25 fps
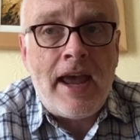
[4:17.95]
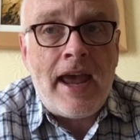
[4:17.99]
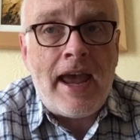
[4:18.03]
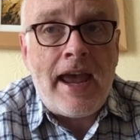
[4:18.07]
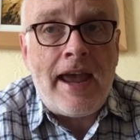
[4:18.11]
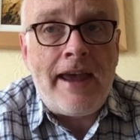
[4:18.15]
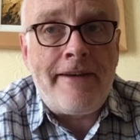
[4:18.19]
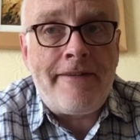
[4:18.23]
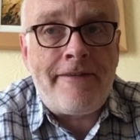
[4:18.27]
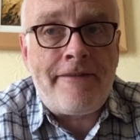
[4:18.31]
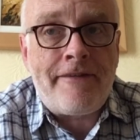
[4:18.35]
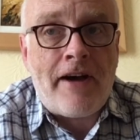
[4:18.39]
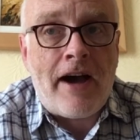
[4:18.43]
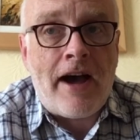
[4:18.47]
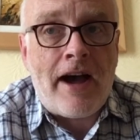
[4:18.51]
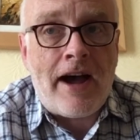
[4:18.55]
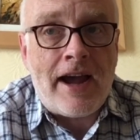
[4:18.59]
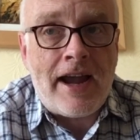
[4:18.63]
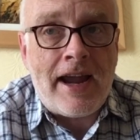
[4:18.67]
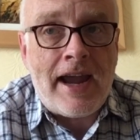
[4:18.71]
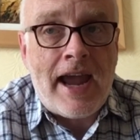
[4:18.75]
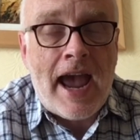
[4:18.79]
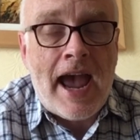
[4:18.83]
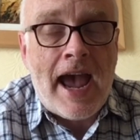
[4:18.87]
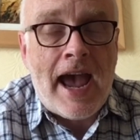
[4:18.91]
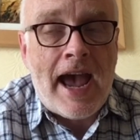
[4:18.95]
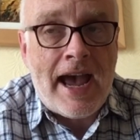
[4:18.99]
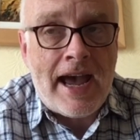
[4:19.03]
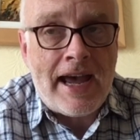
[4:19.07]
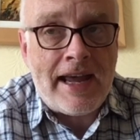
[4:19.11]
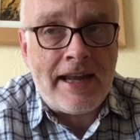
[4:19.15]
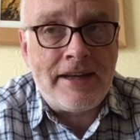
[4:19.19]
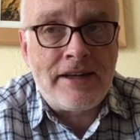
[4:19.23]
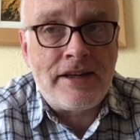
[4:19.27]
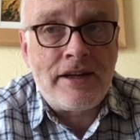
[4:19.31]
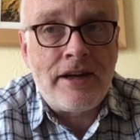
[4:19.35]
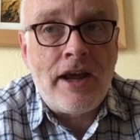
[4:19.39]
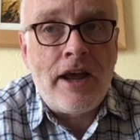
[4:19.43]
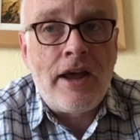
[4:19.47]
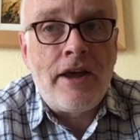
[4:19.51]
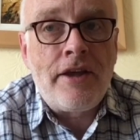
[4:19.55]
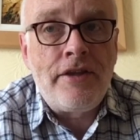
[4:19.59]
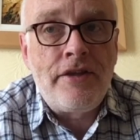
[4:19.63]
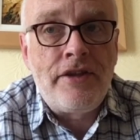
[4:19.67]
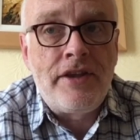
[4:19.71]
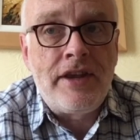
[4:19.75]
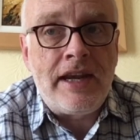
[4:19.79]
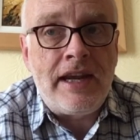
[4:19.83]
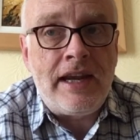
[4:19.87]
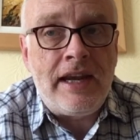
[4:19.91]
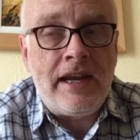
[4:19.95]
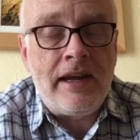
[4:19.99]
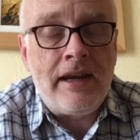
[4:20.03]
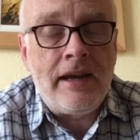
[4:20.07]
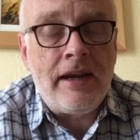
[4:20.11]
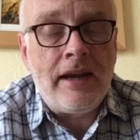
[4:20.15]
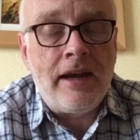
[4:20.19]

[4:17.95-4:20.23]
if I had the